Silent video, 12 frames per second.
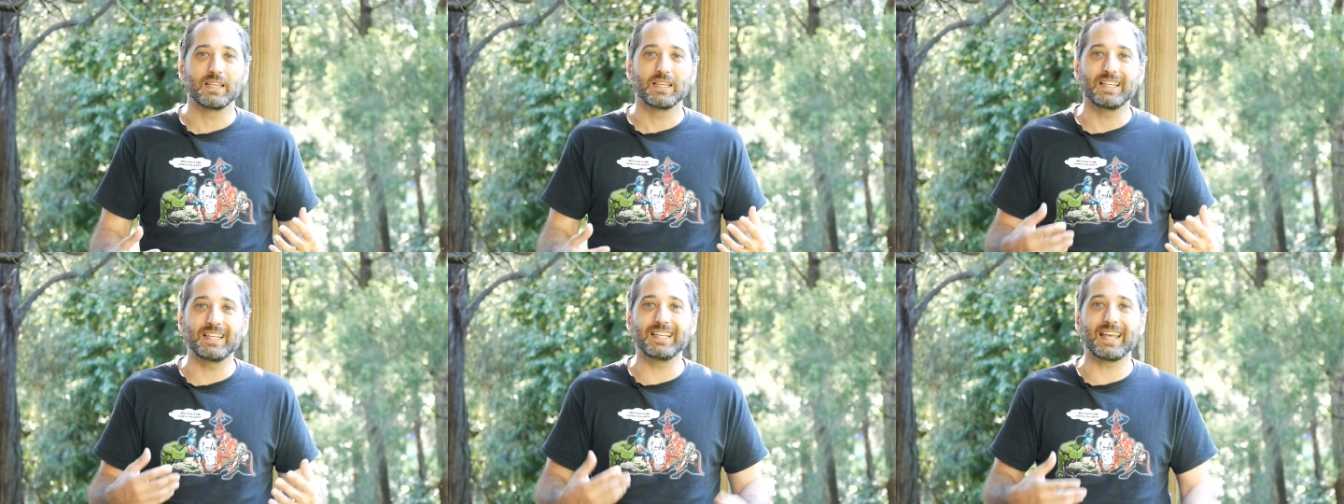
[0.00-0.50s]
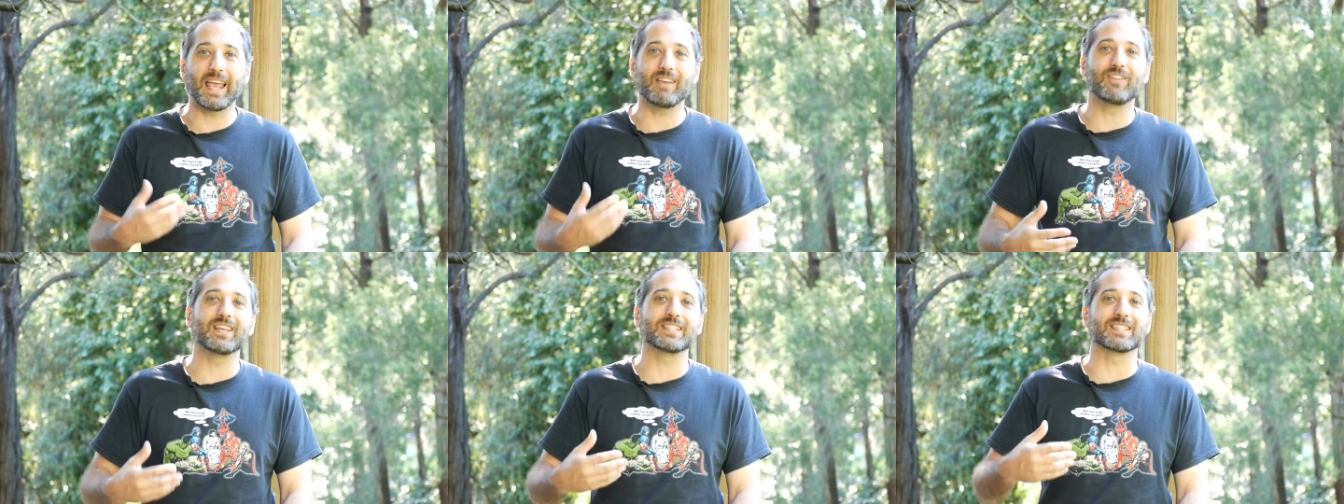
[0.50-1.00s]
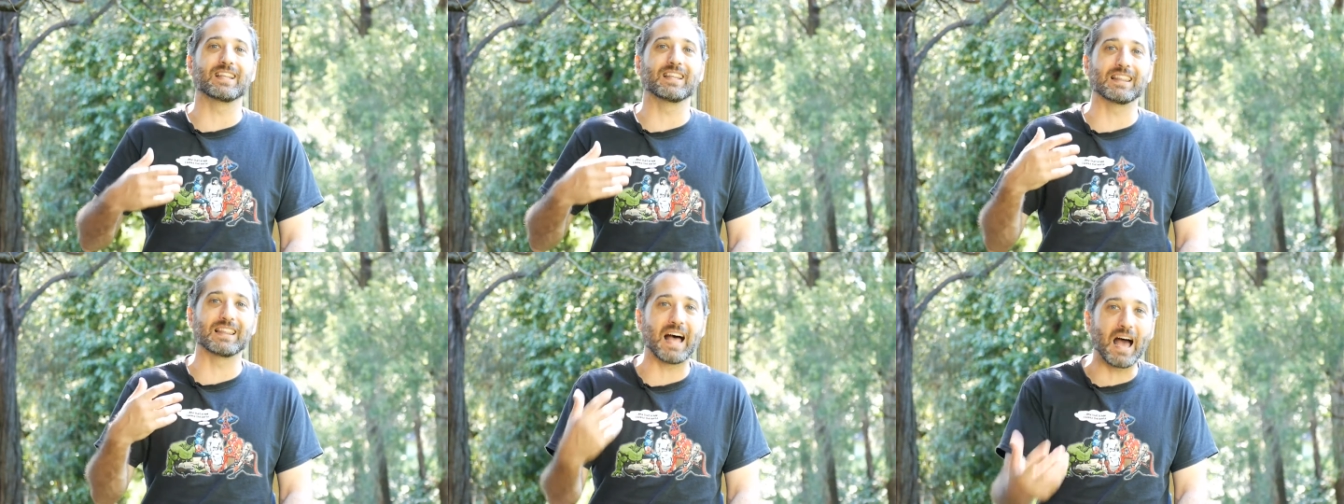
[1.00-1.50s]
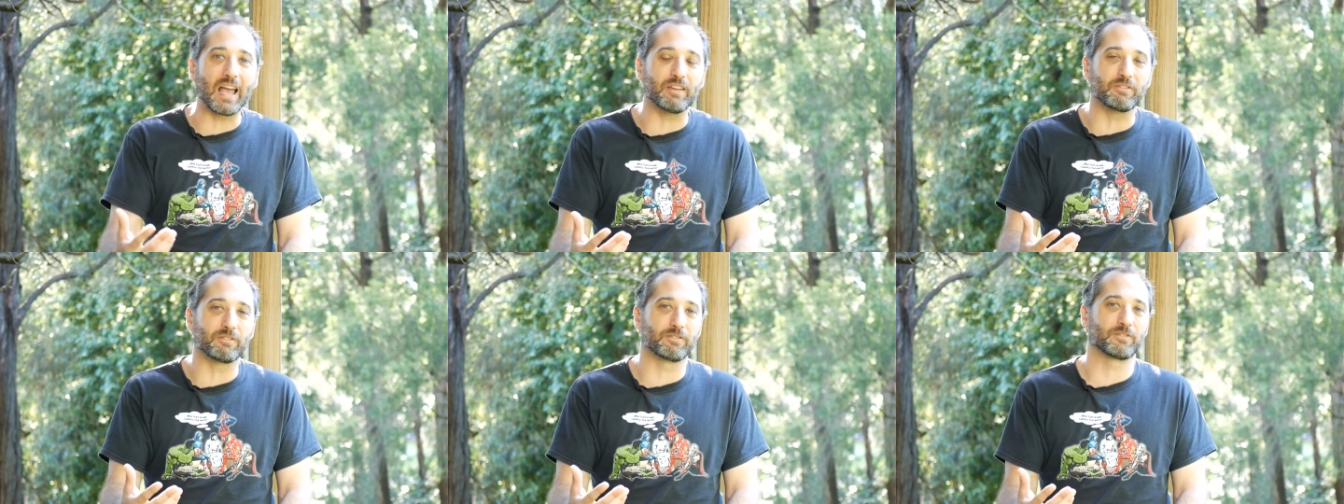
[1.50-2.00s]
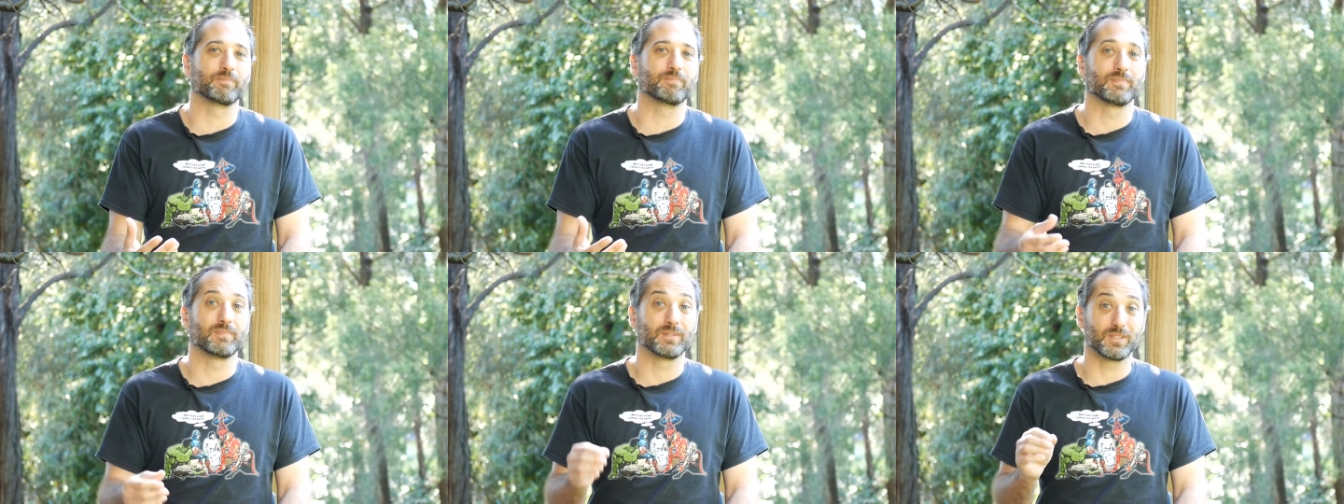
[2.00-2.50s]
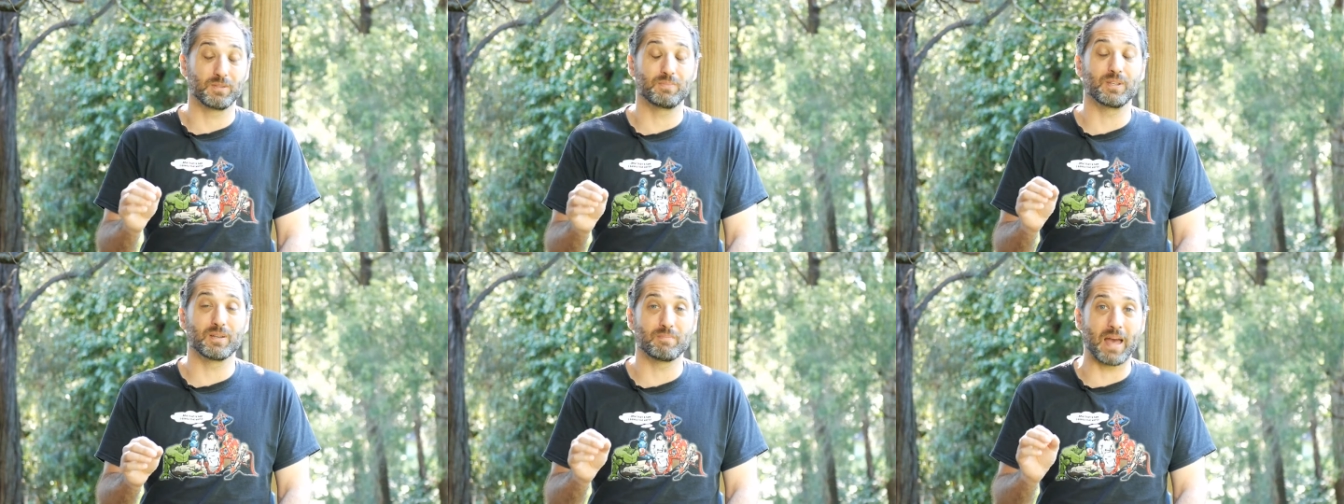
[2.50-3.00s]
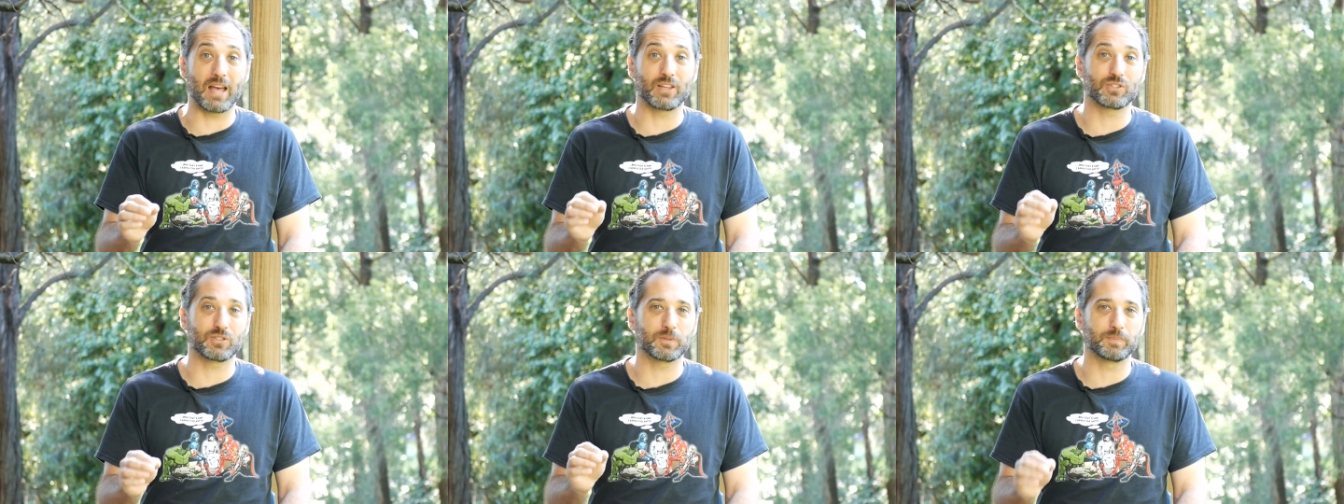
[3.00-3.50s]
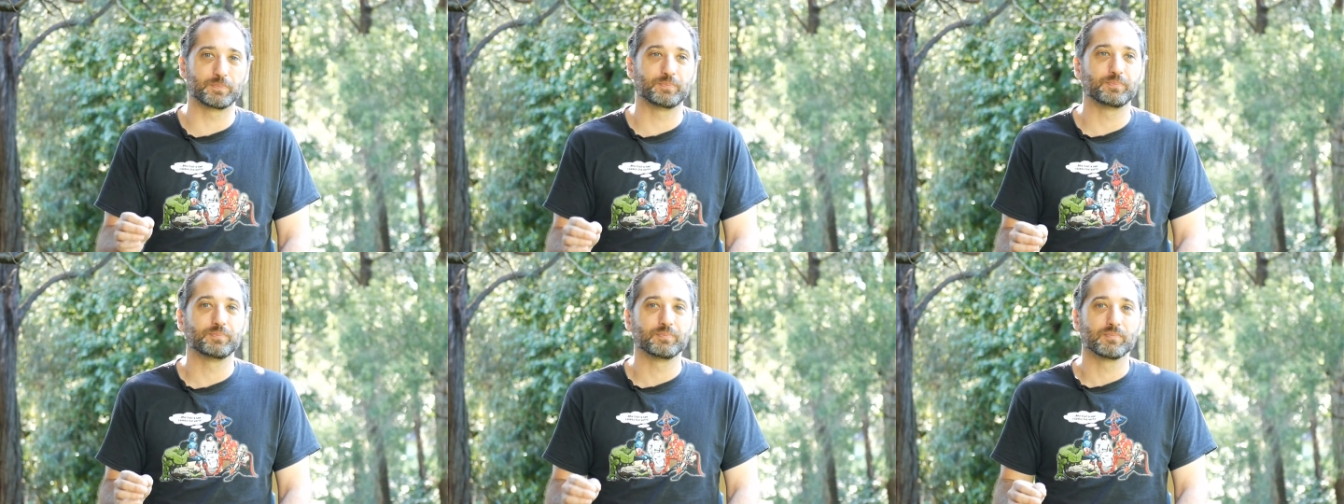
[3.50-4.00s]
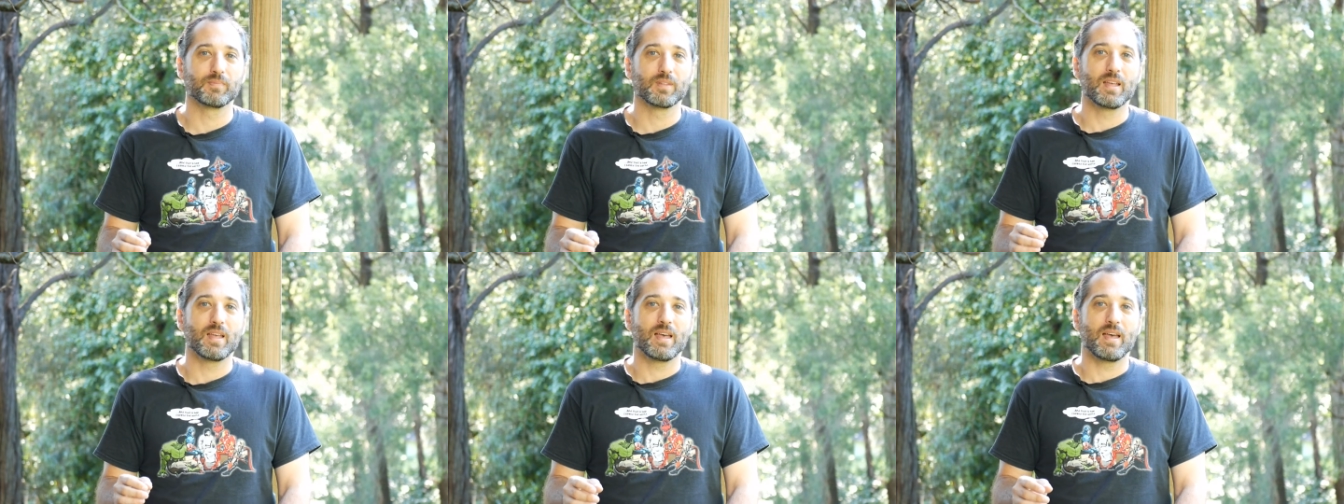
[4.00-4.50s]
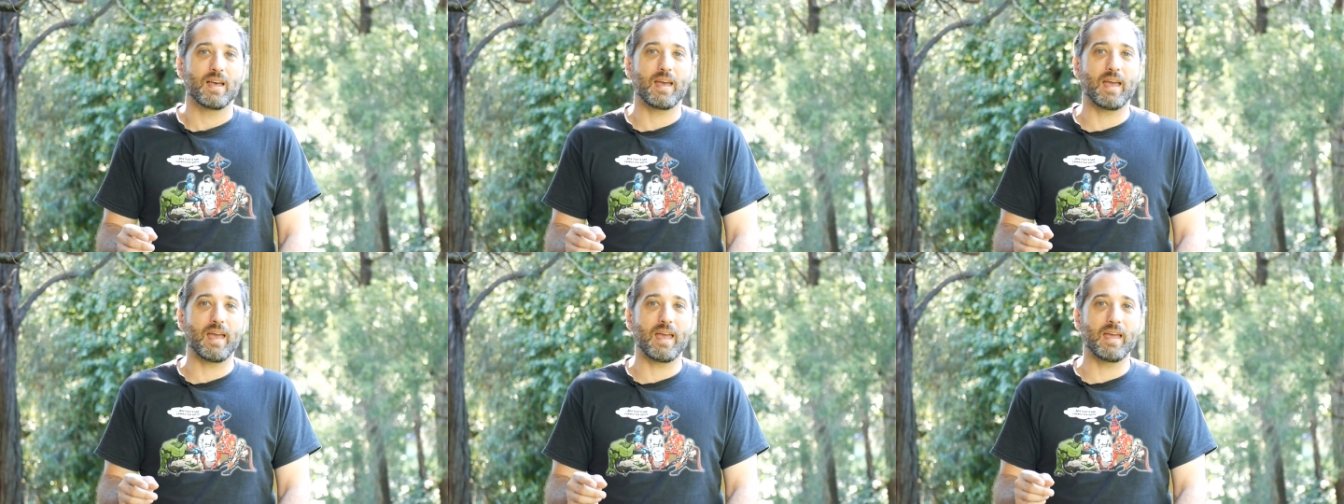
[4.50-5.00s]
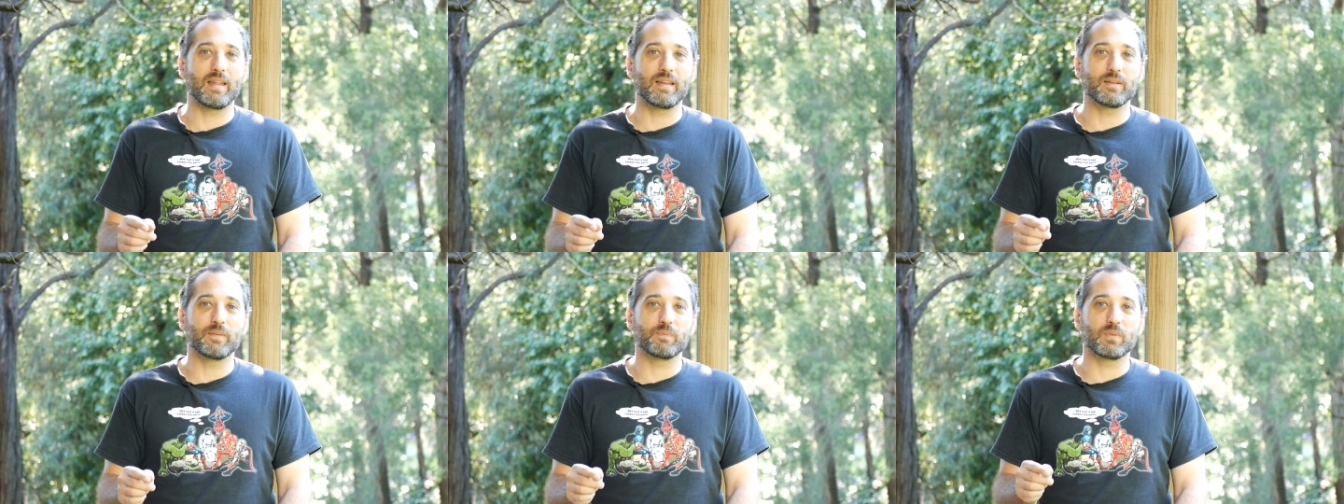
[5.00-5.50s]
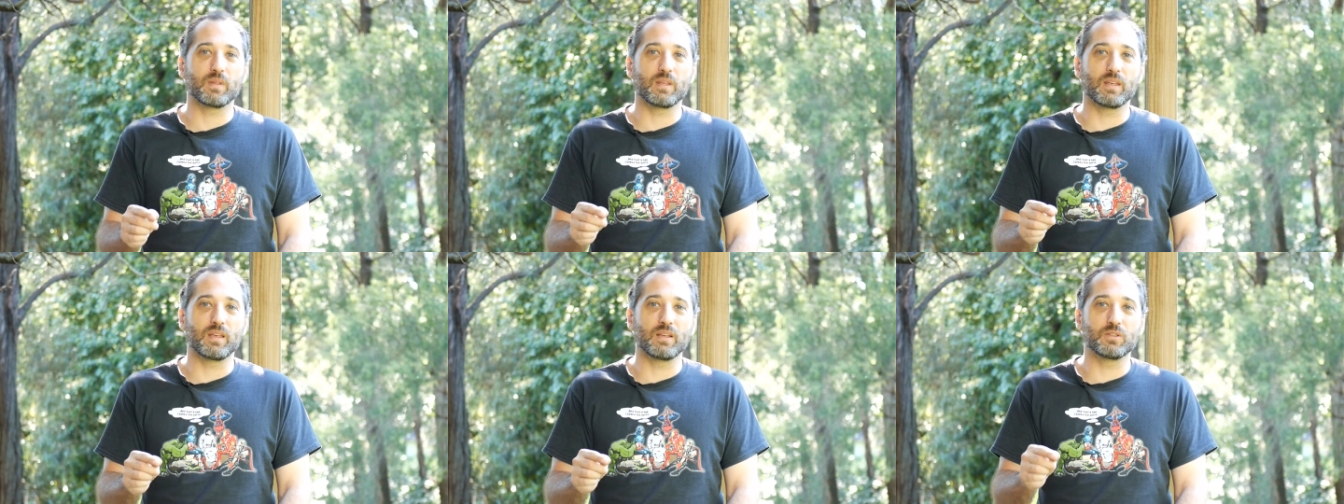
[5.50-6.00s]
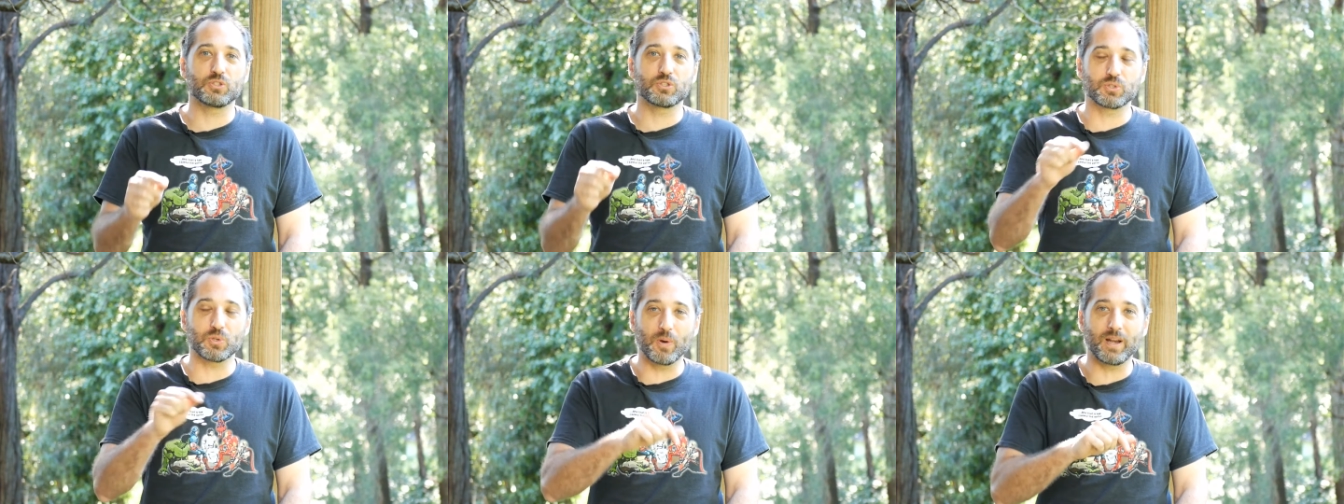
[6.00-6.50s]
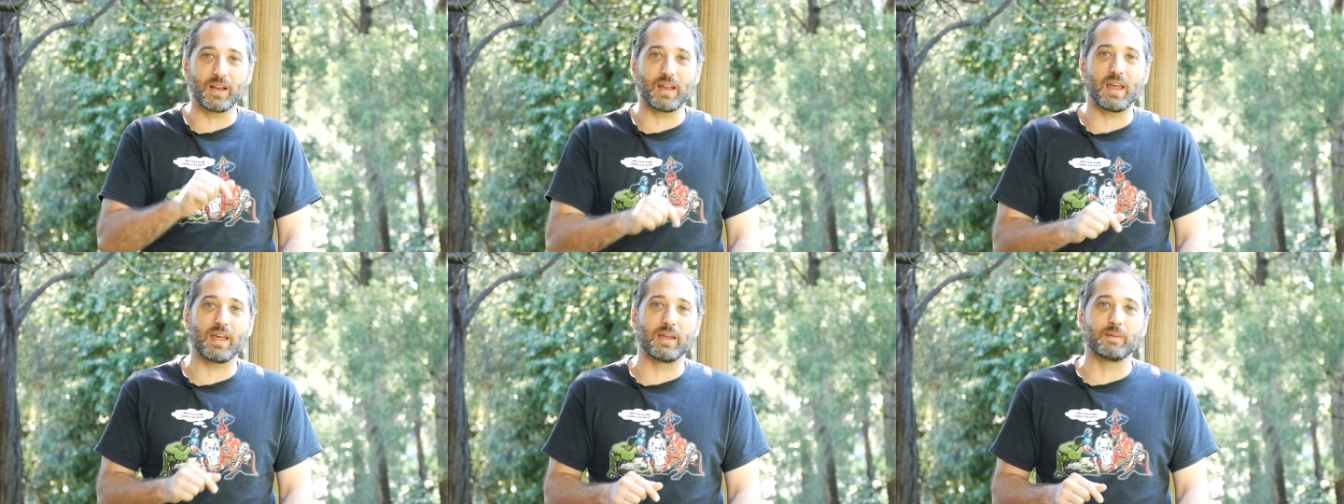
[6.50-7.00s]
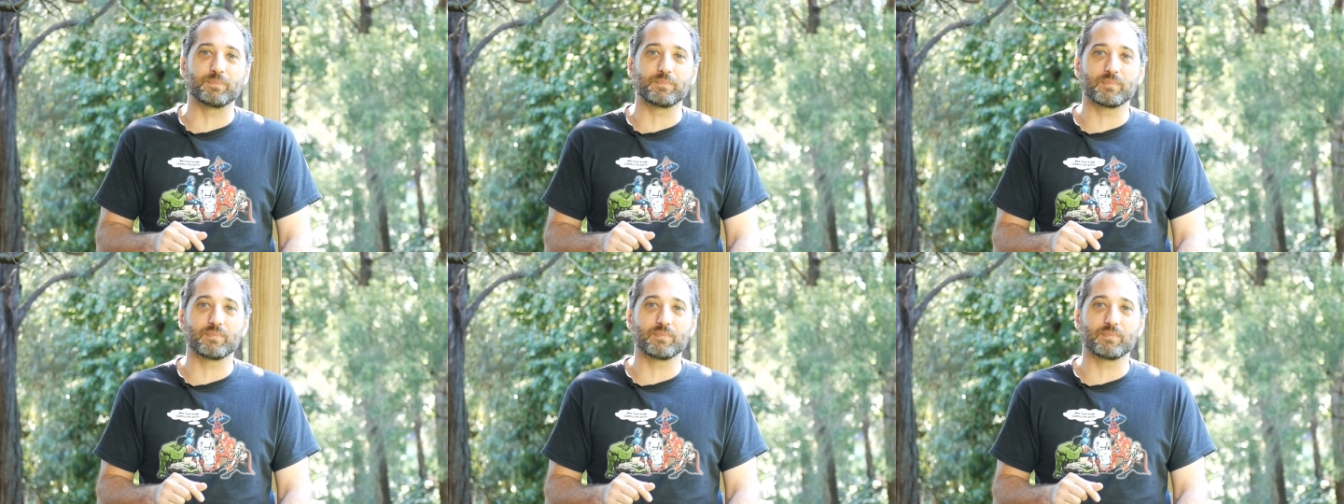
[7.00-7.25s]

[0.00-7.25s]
He gave his life to be a master. And in the story today,